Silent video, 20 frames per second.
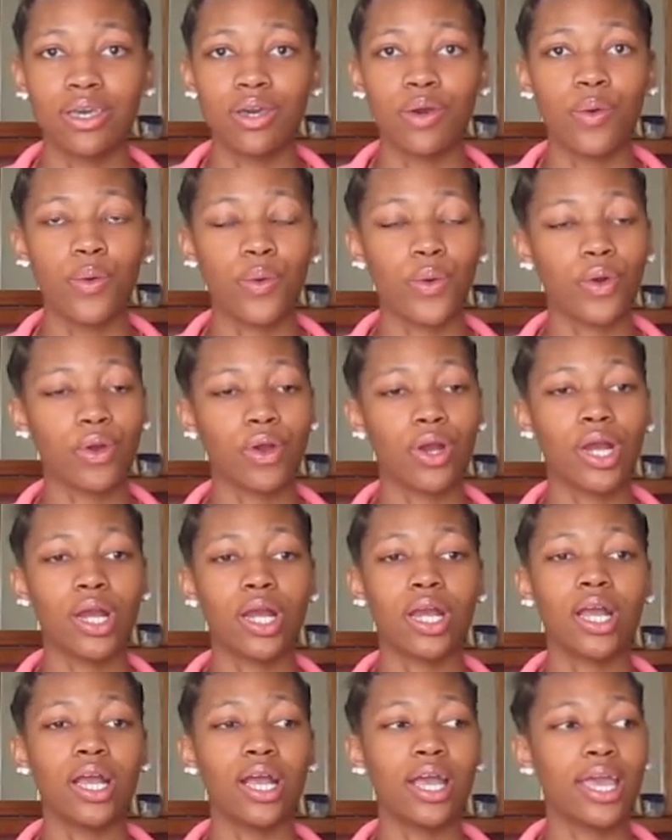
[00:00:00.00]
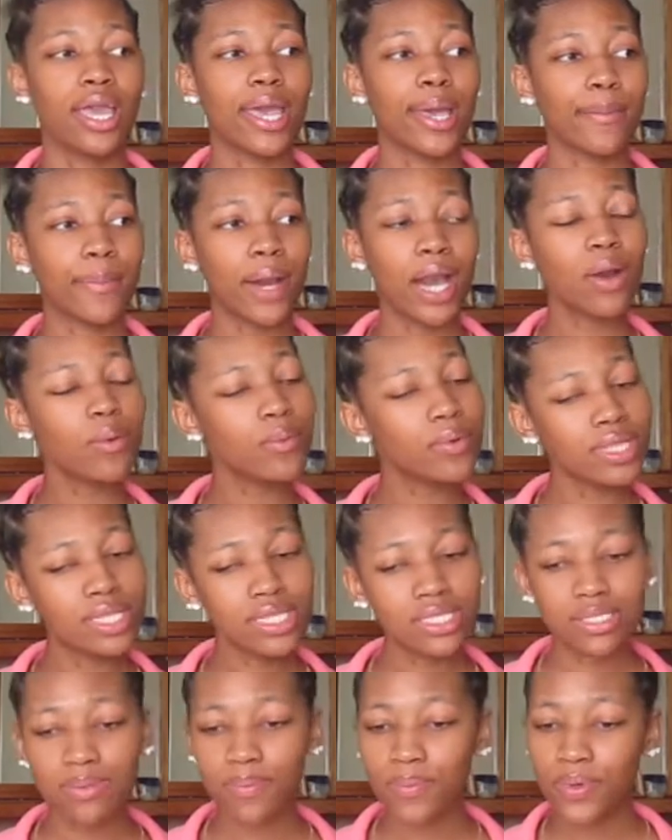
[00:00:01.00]
Or am I
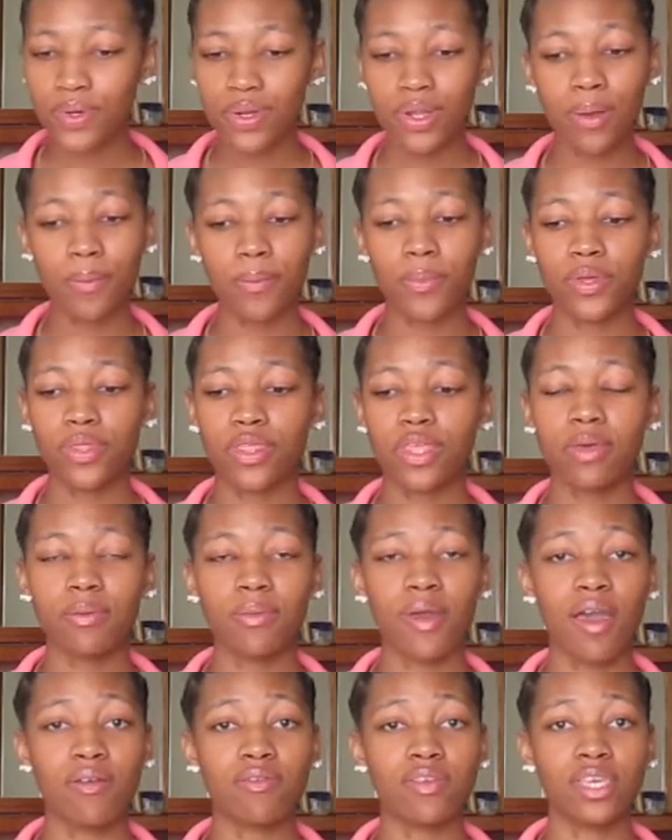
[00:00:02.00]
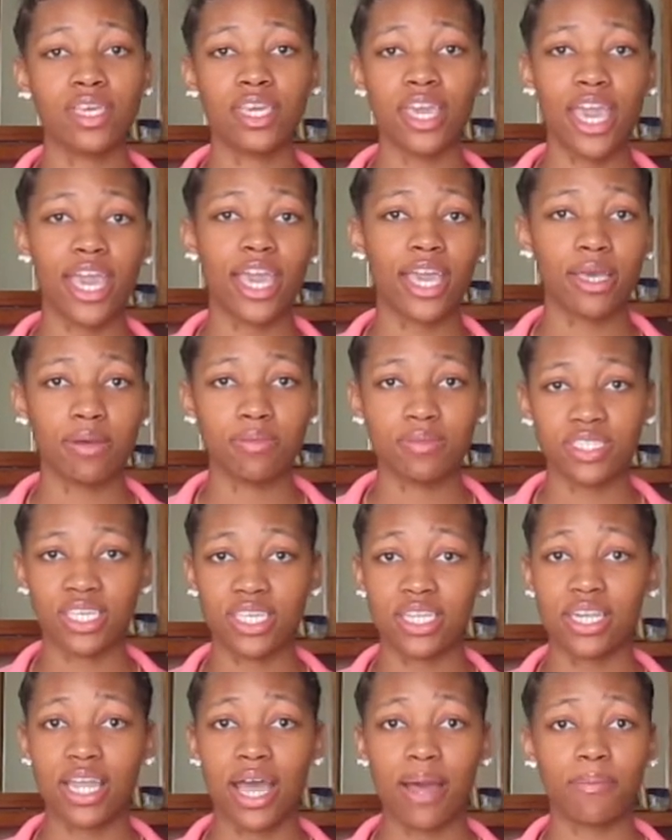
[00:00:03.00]
willing to put up with him having games
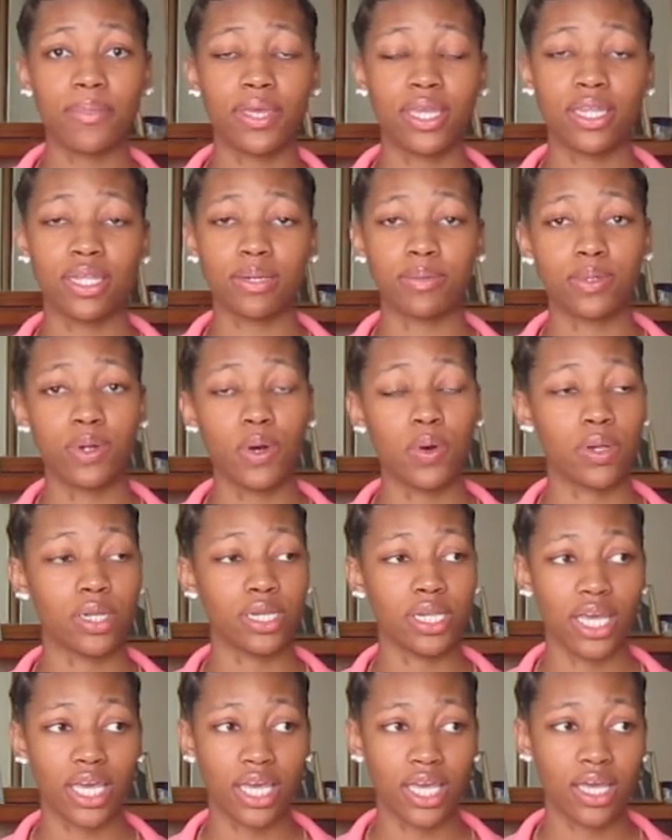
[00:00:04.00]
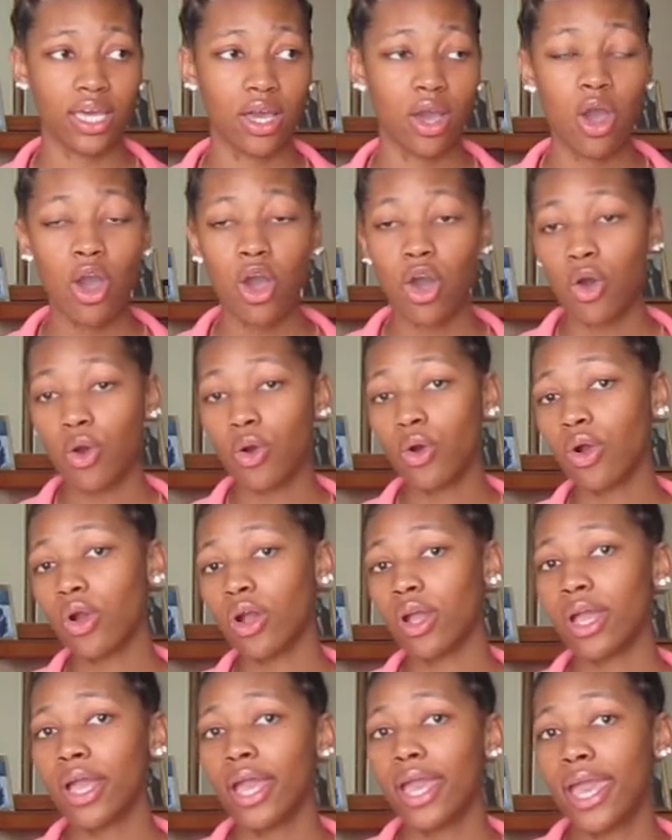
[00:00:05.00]
and not being able to go on a date?
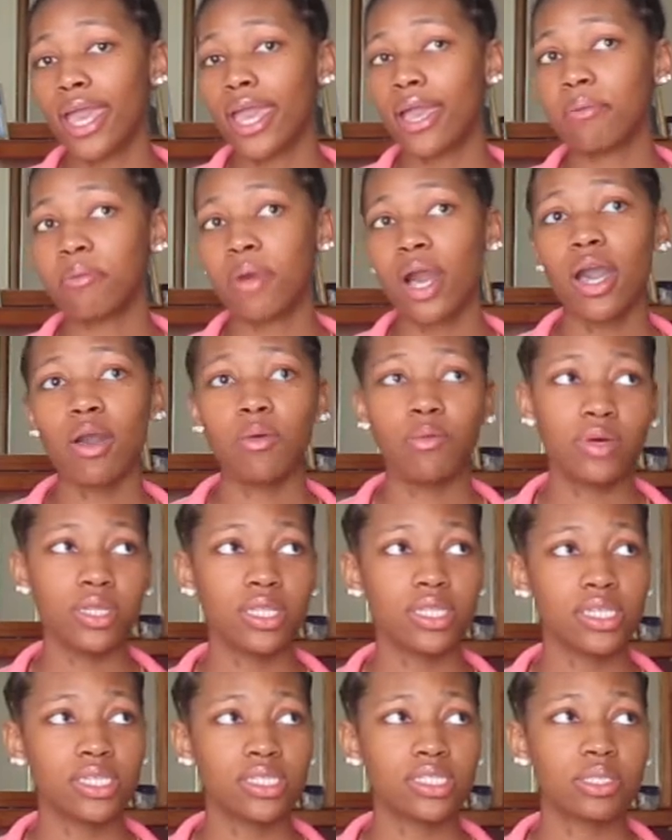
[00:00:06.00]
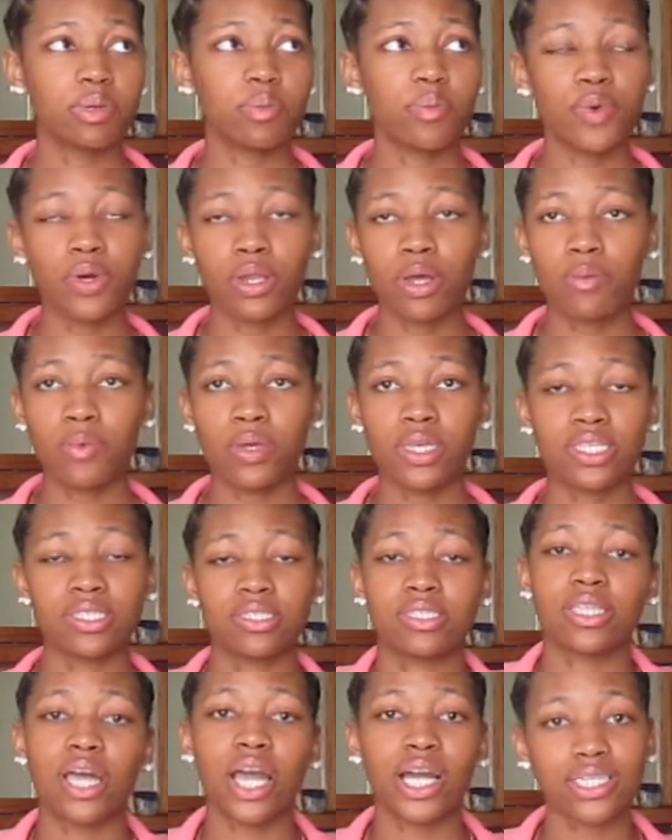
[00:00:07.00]
Or am I willing to put up with his
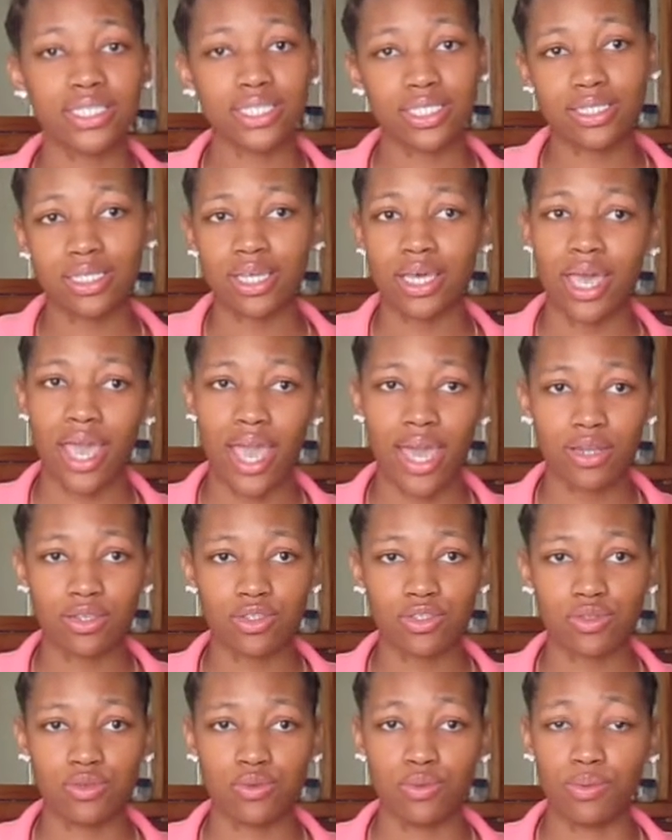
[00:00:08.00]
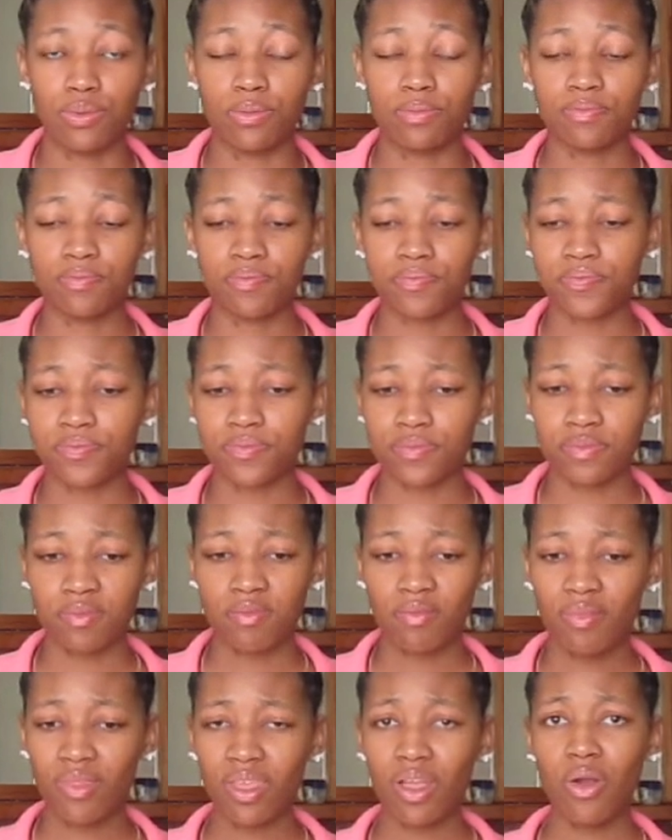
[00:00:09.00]
nonchalant attitude?
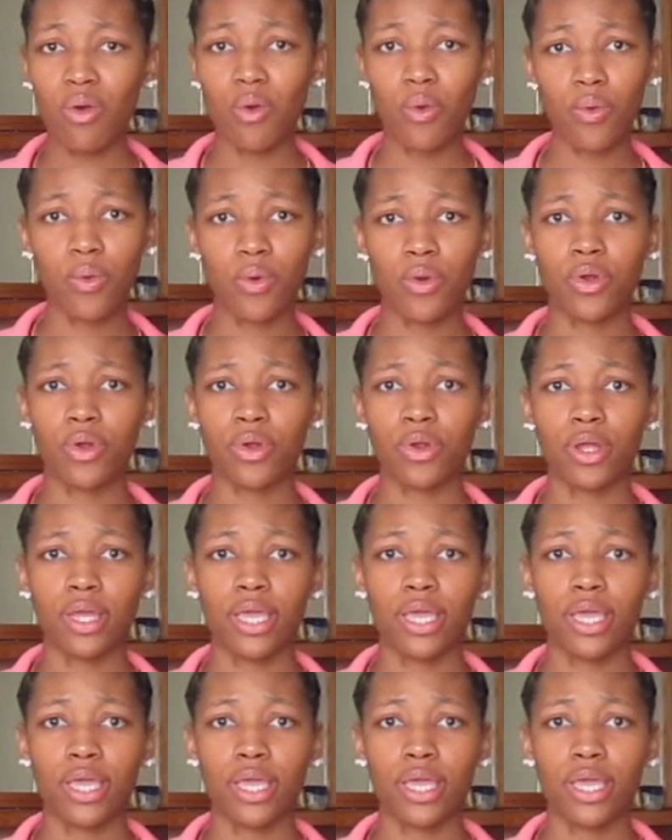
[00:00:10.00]
Or